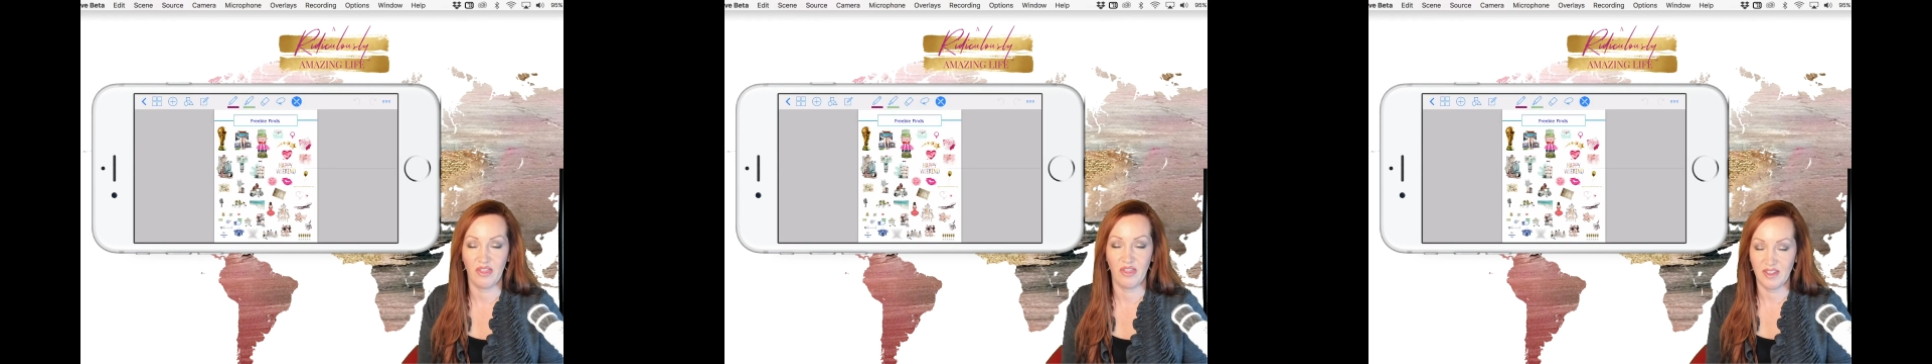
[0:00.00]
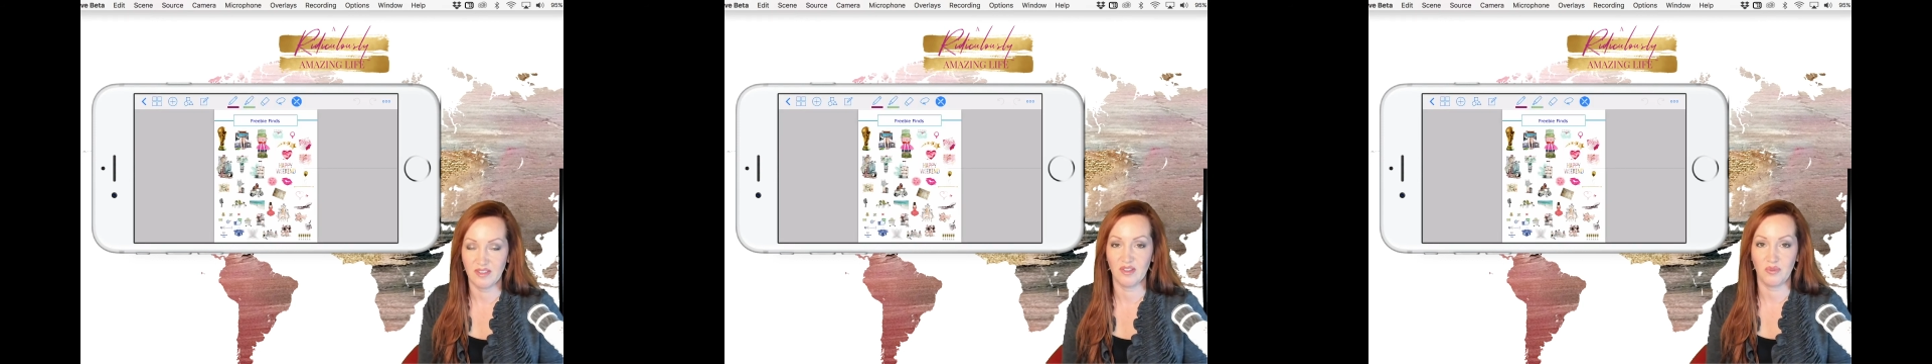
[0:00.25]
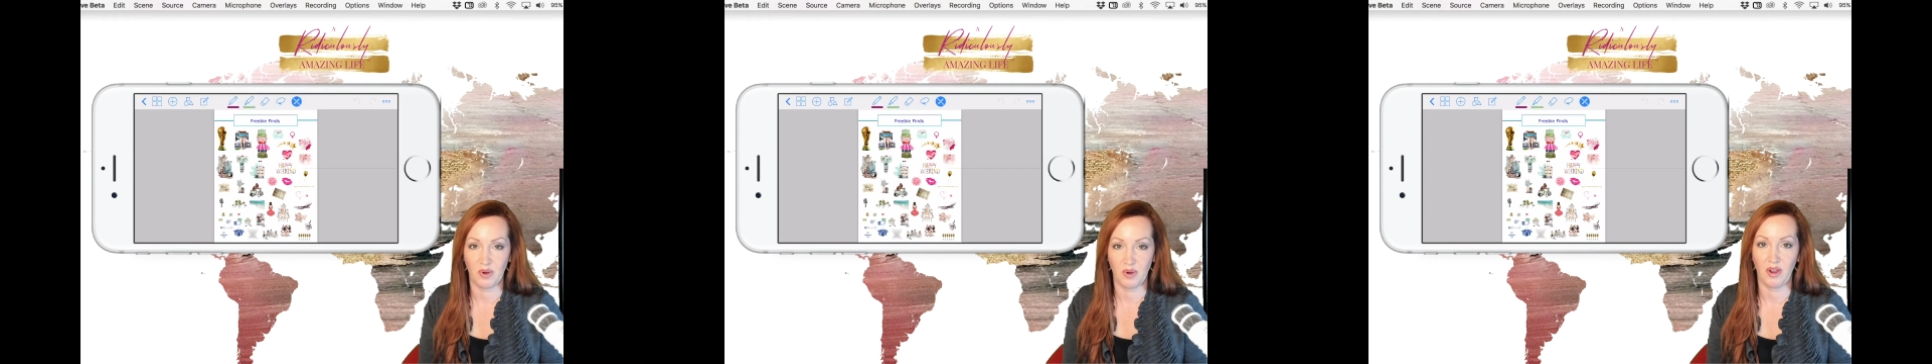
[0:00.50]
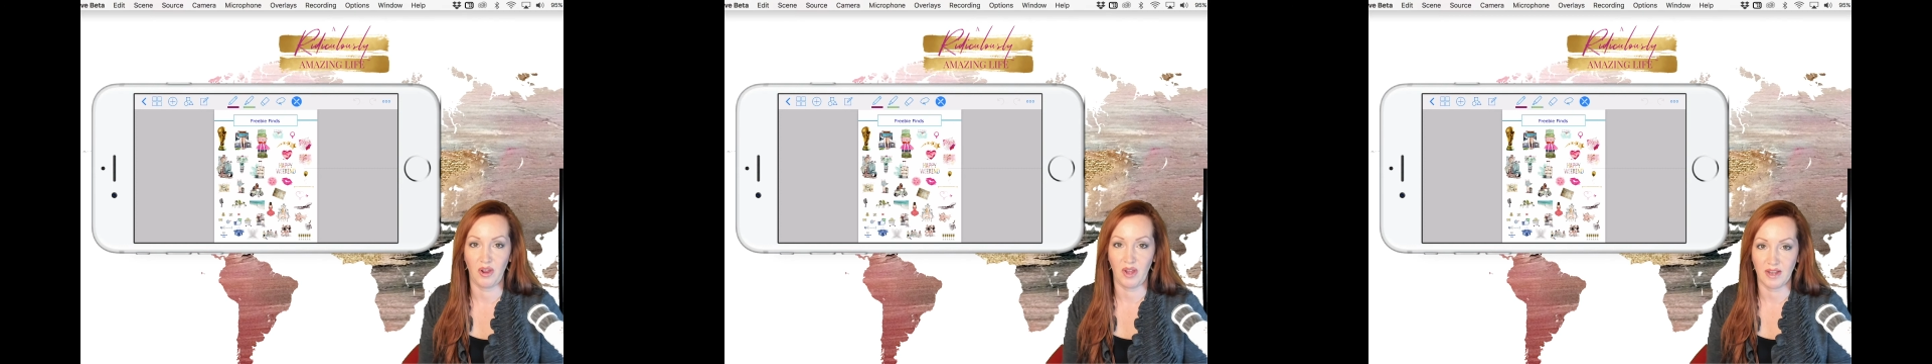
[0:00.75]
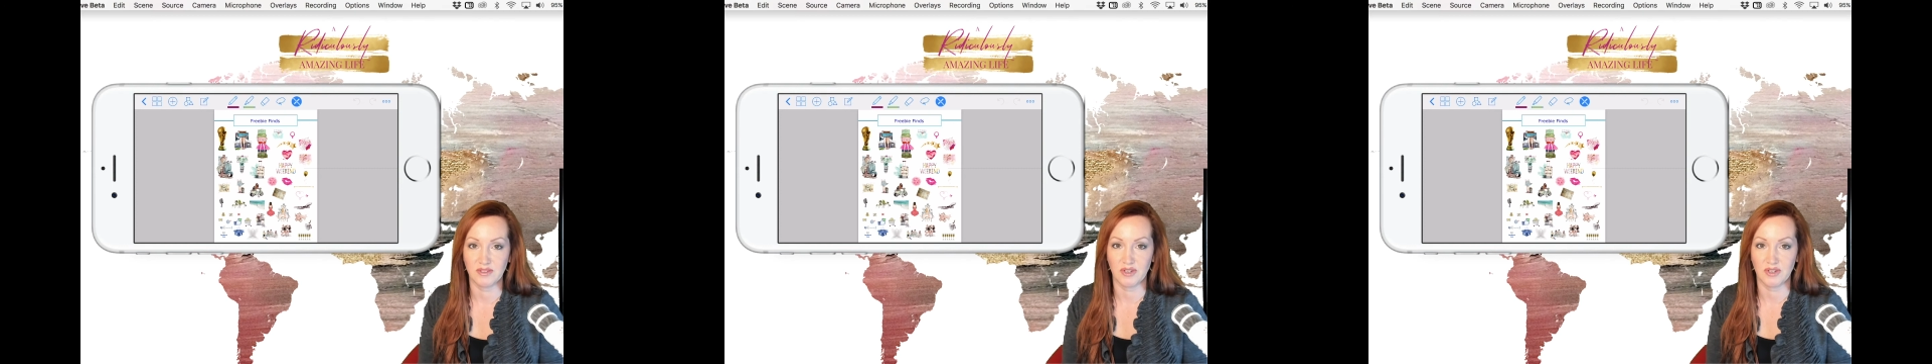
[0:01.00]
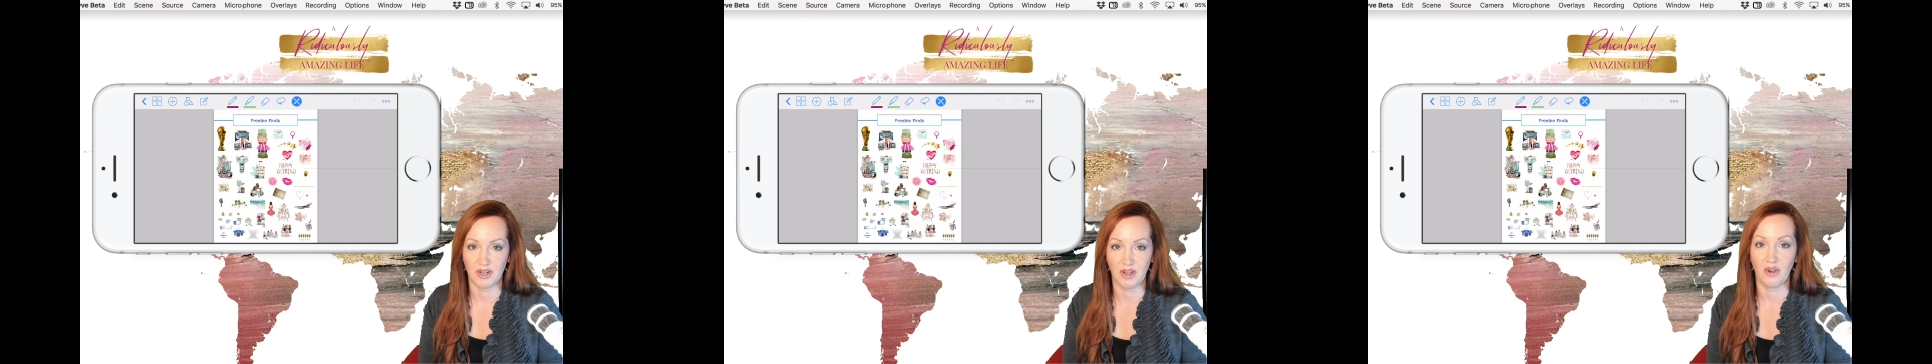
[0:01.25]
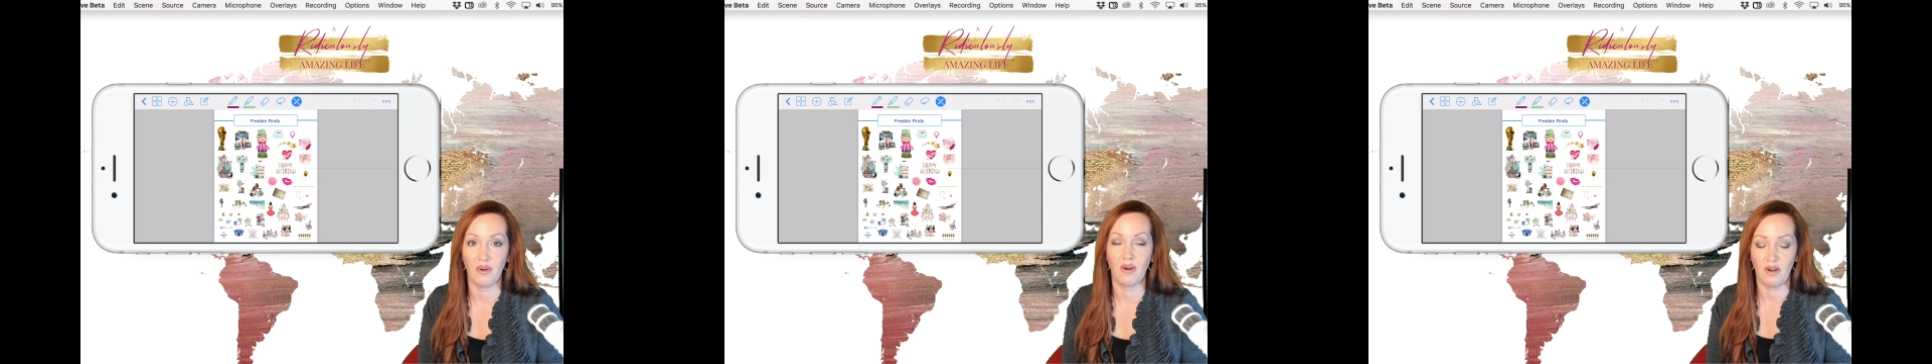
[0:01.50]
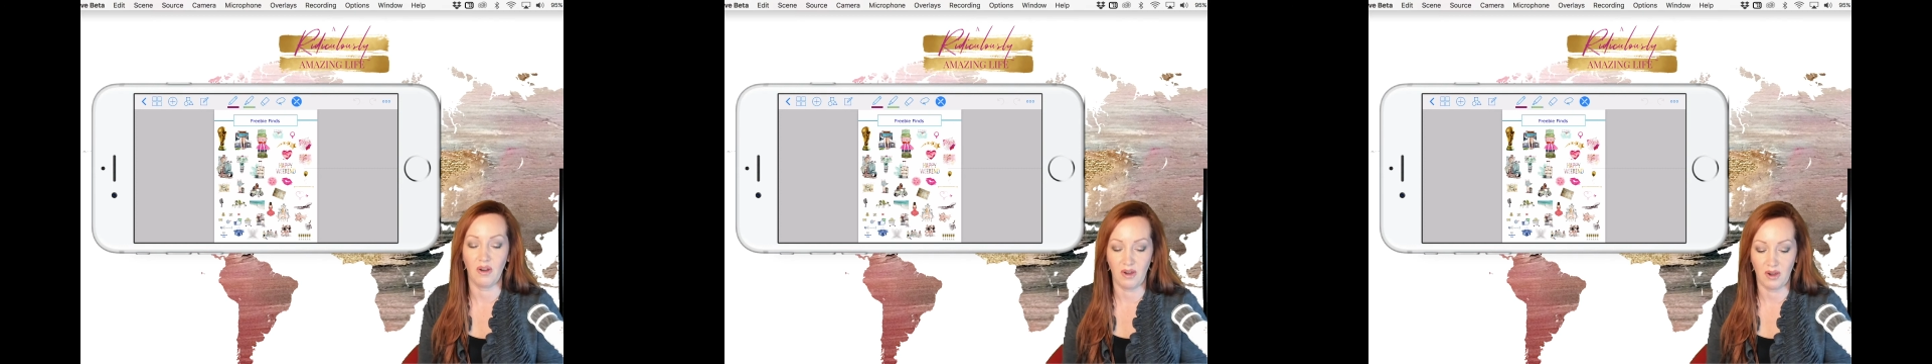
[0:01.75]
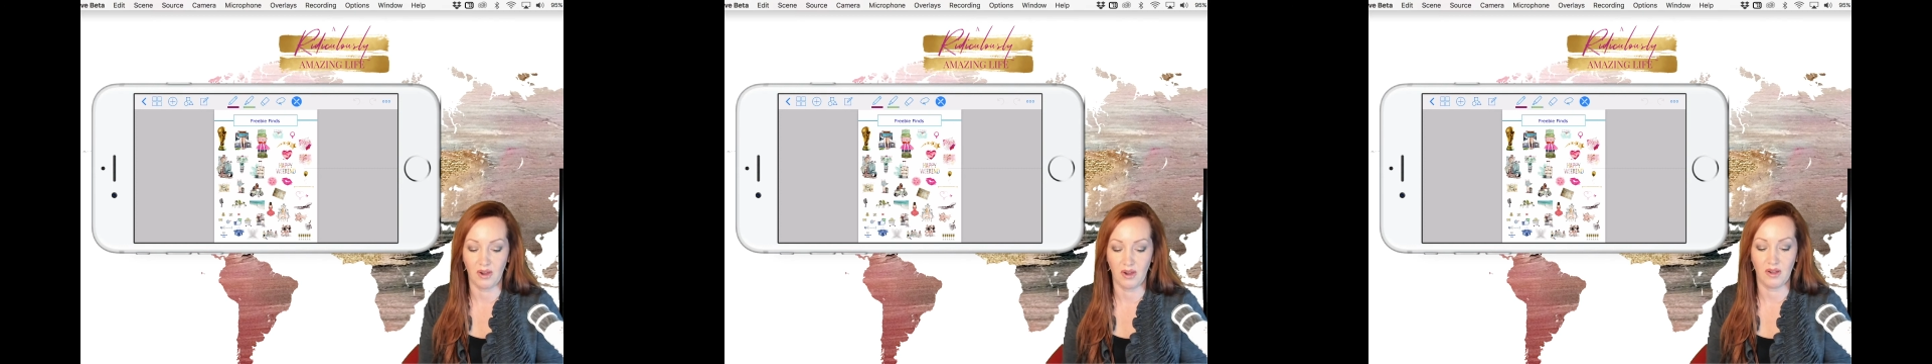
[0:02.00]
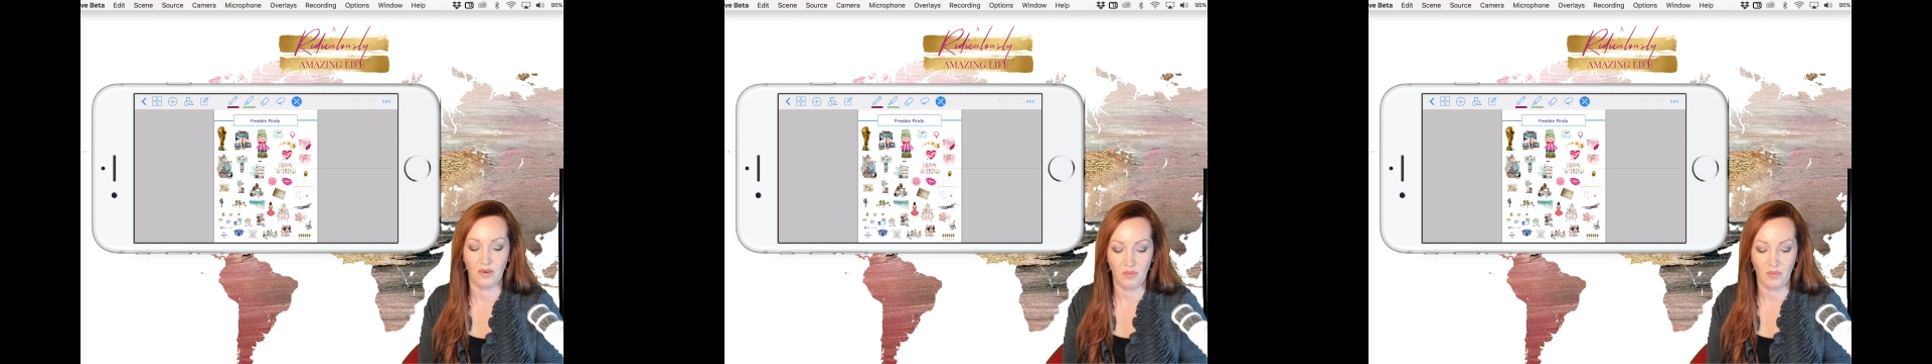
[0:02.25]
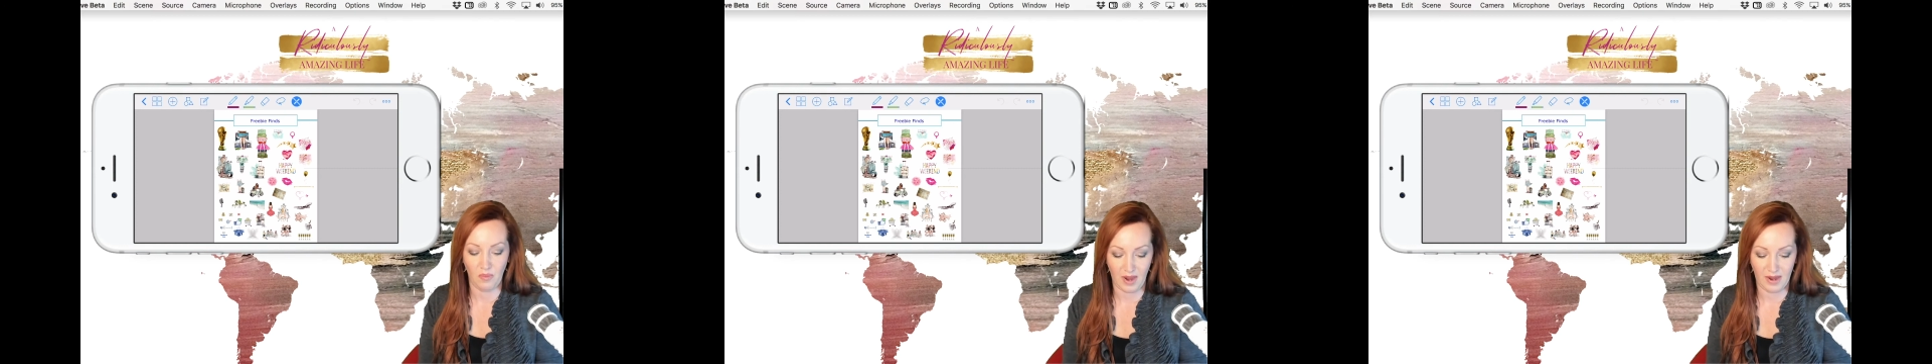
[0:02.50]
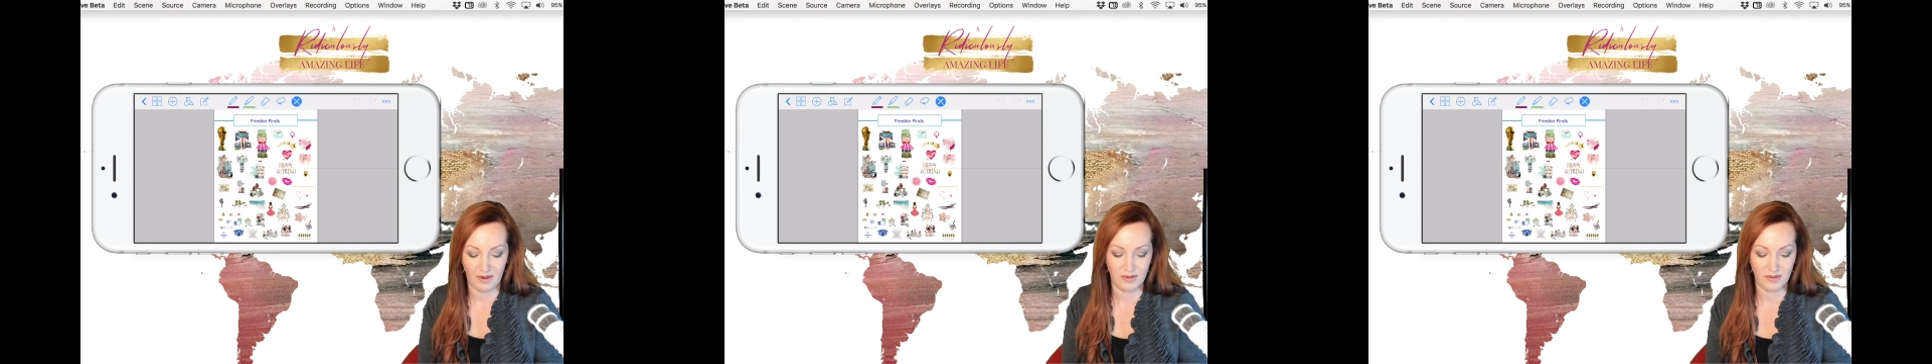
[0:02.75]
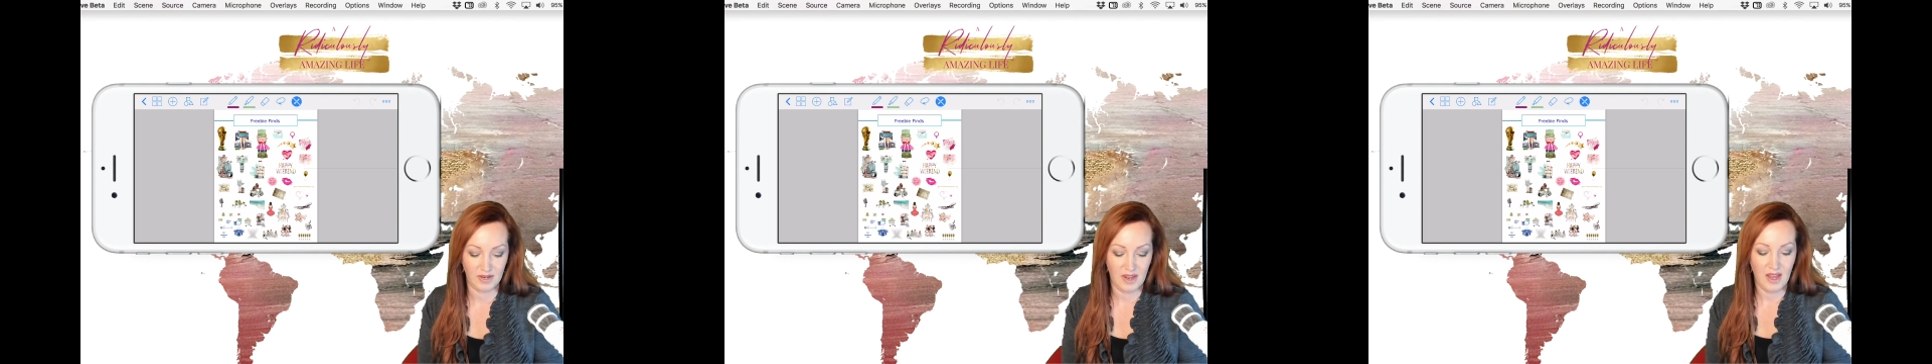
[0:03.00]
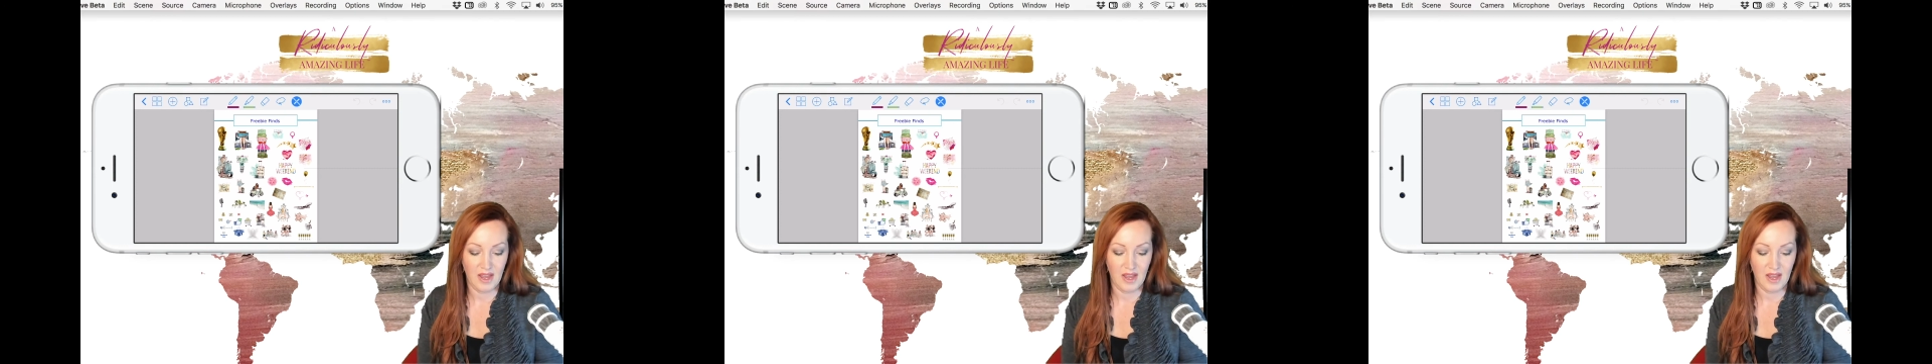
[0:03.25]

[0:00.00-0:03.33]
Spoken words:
This is where you guys are going to go hog wild.